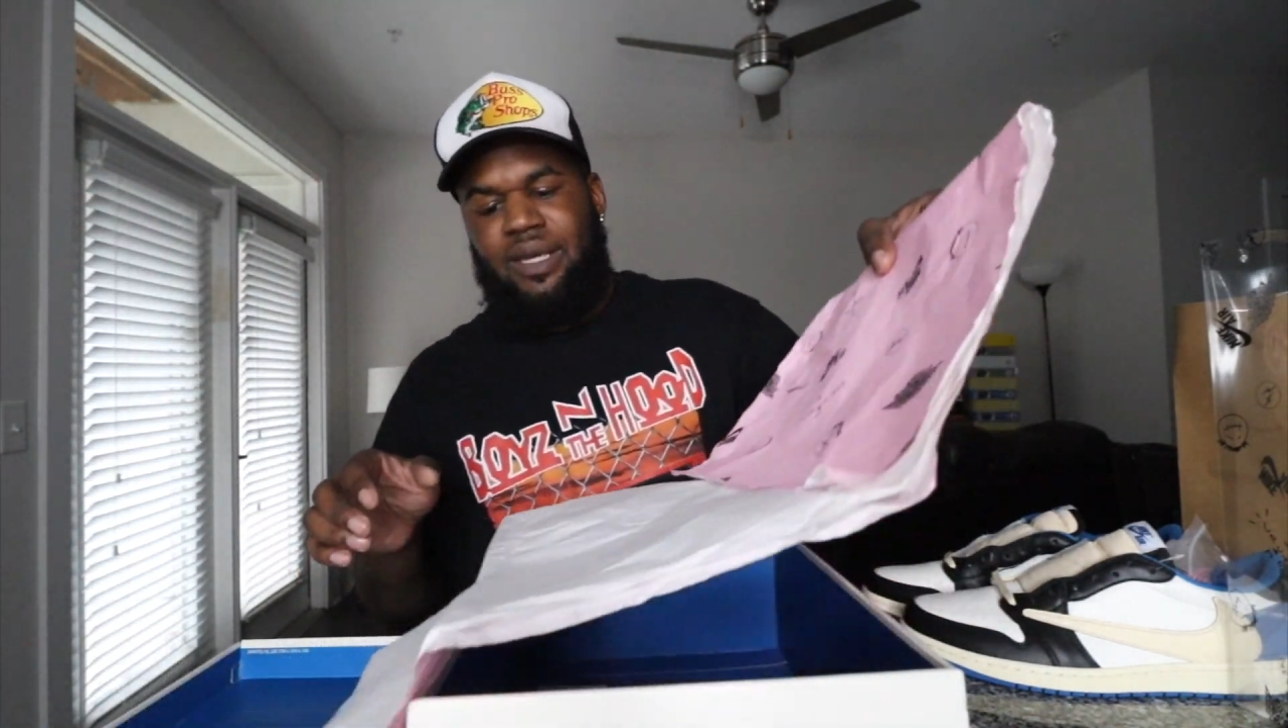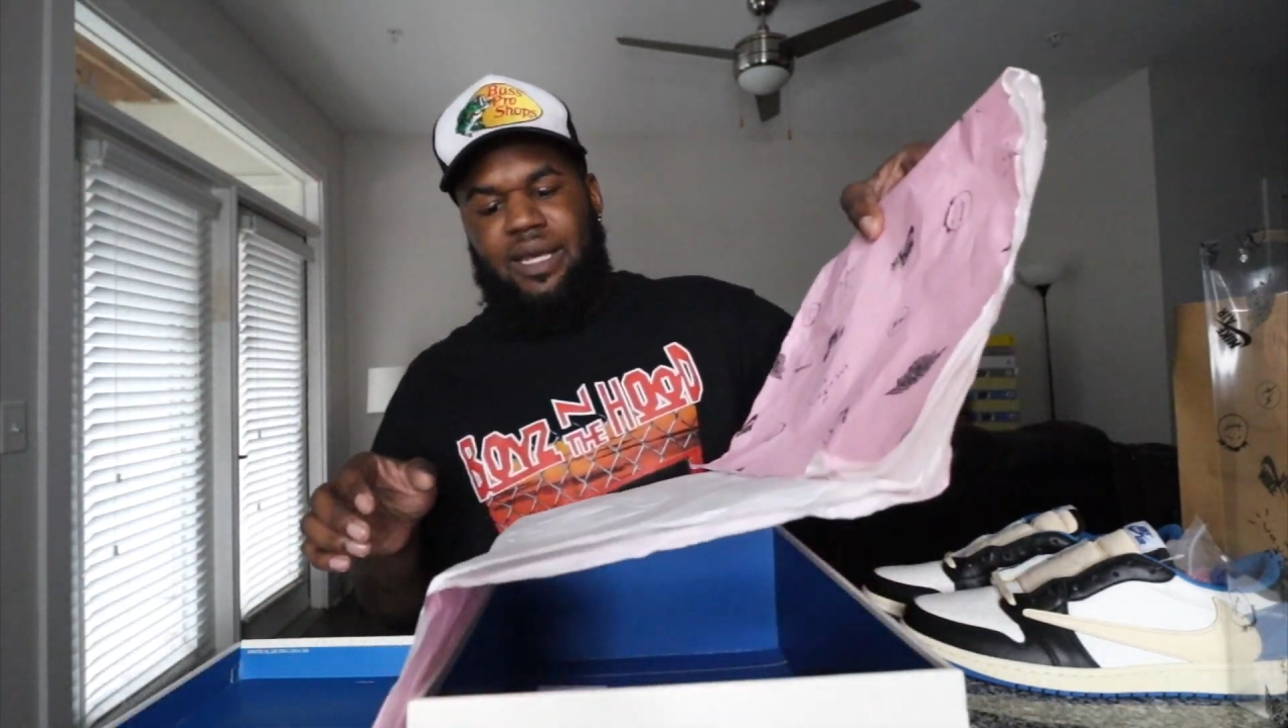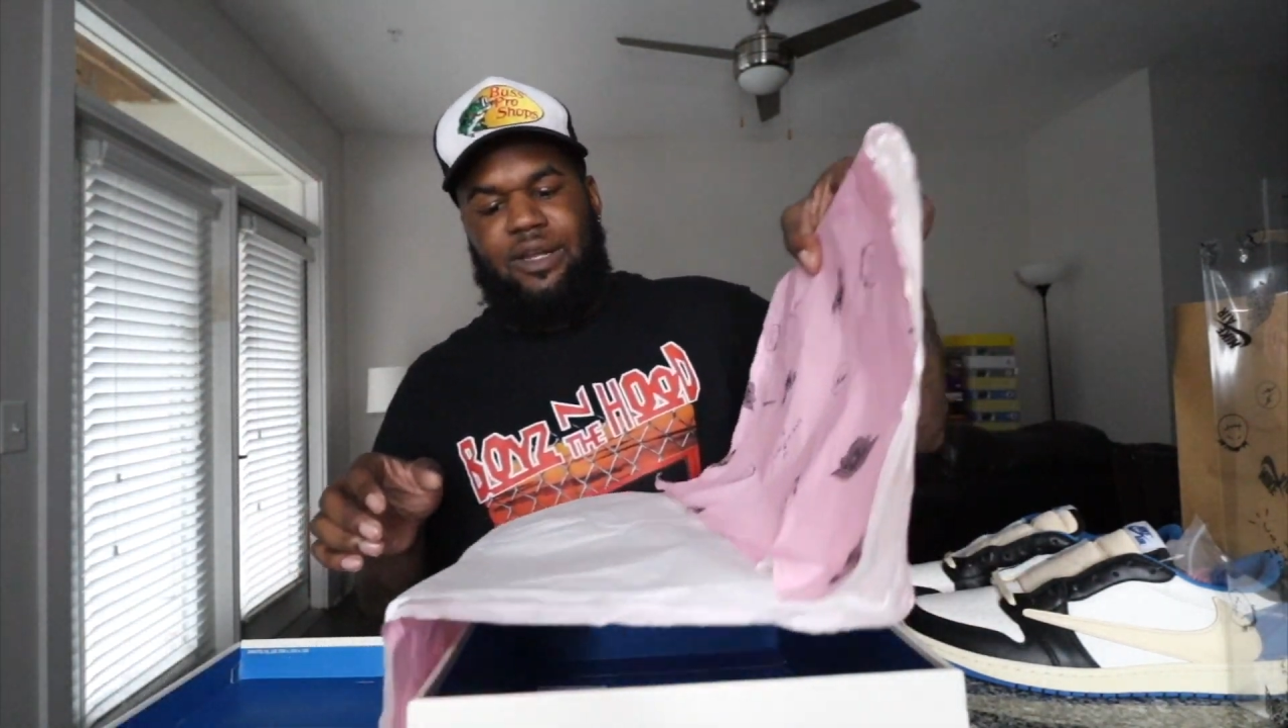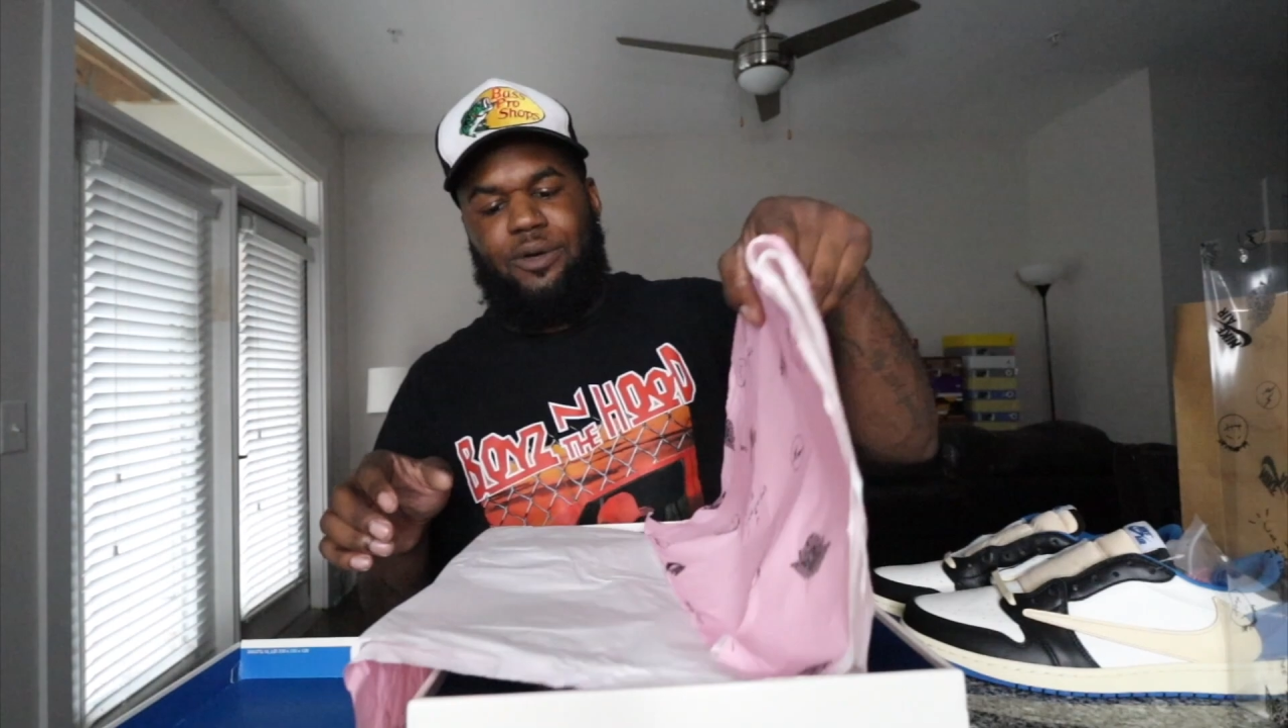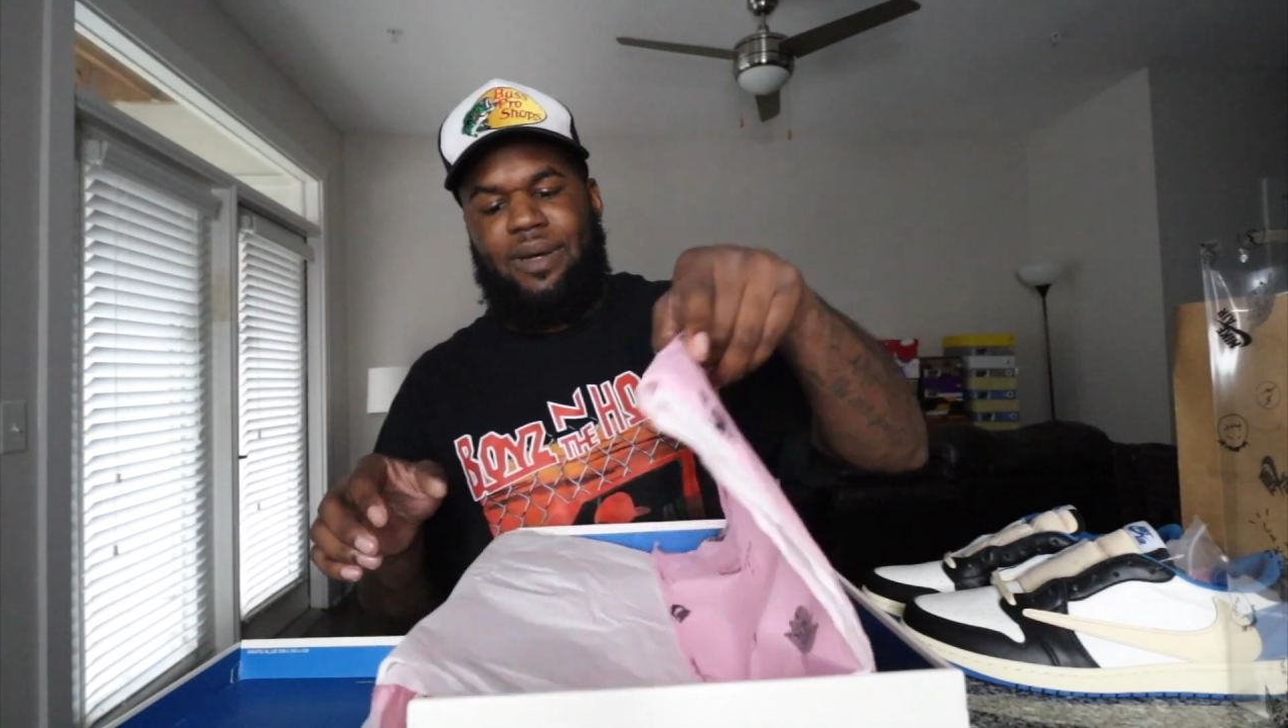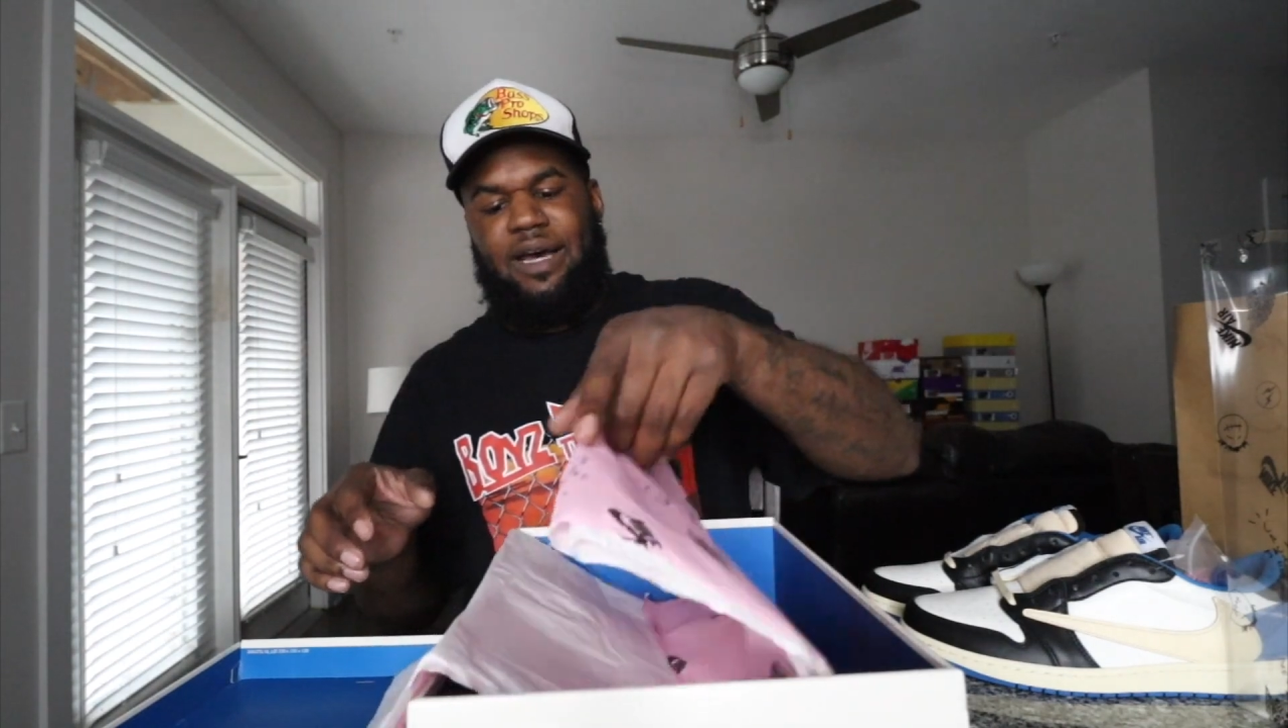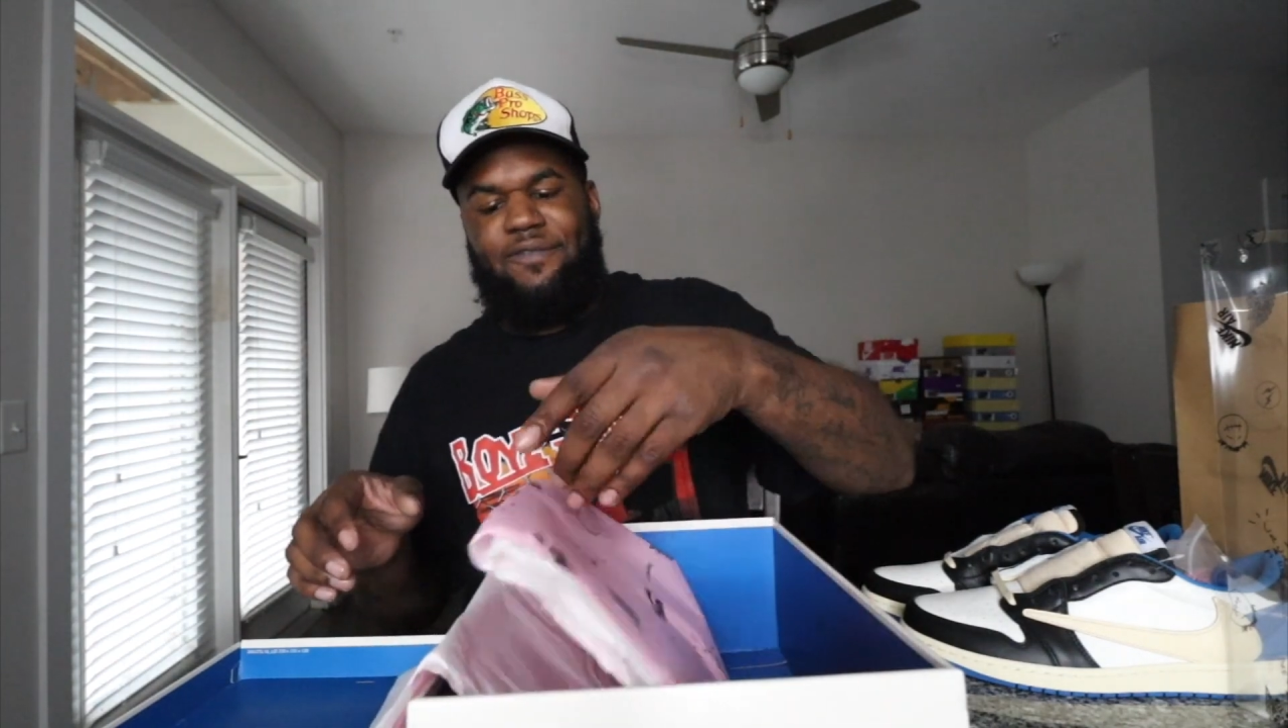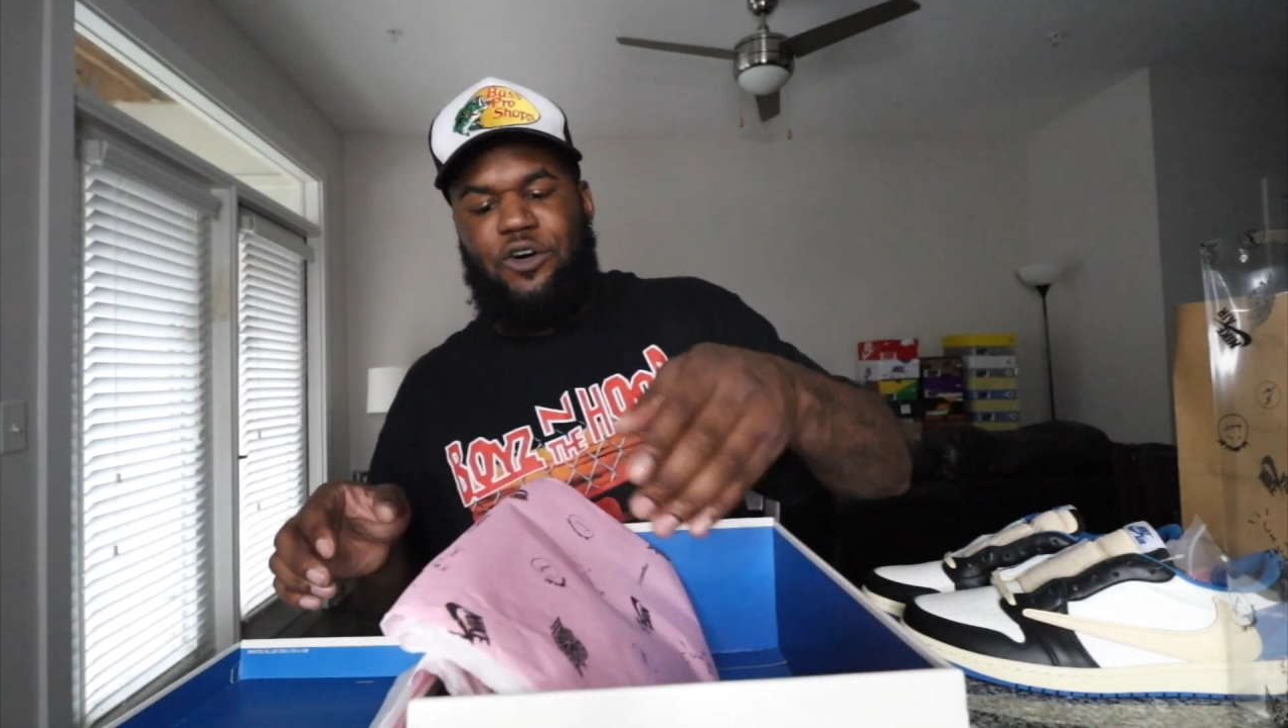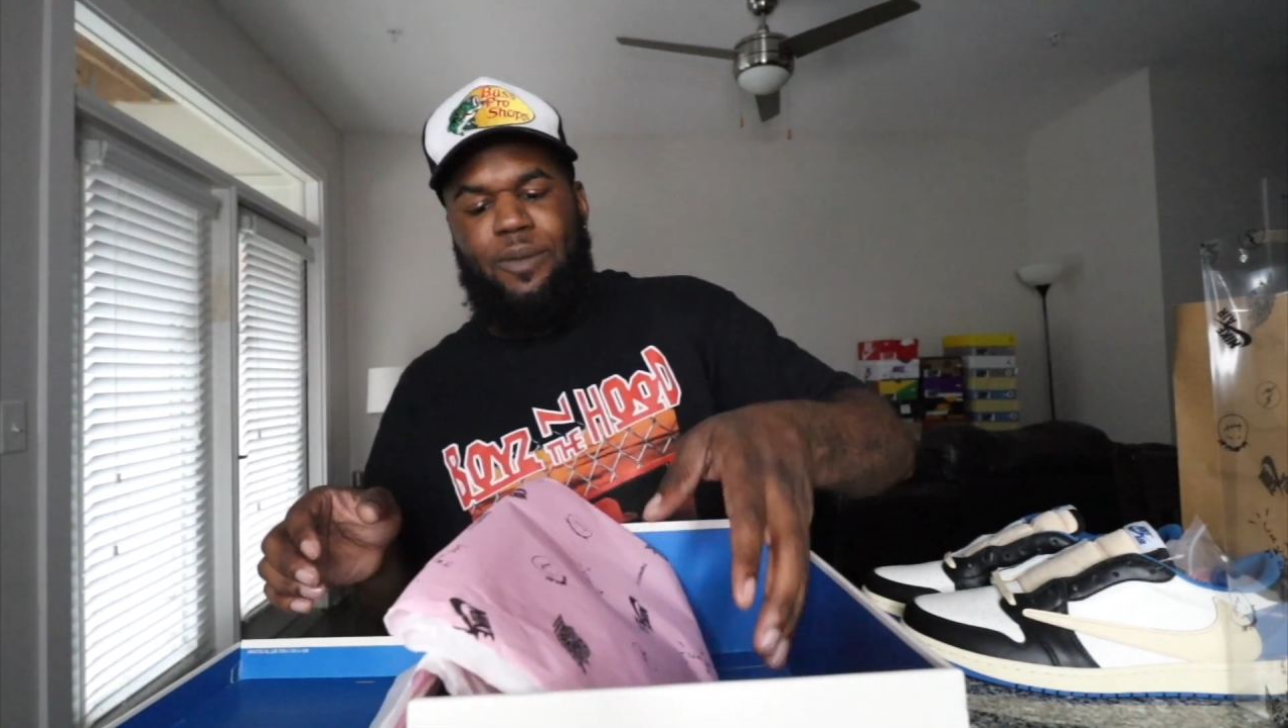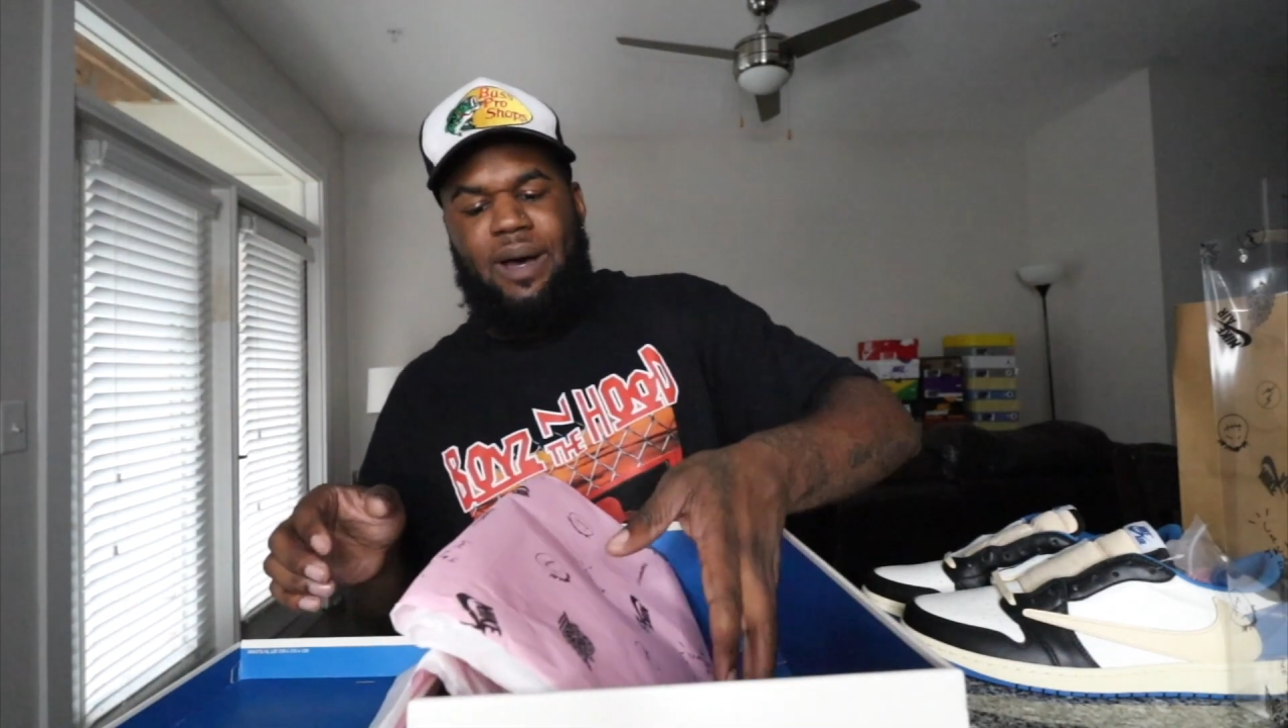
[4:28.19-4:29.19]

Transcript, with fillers: y'all know, man, I fold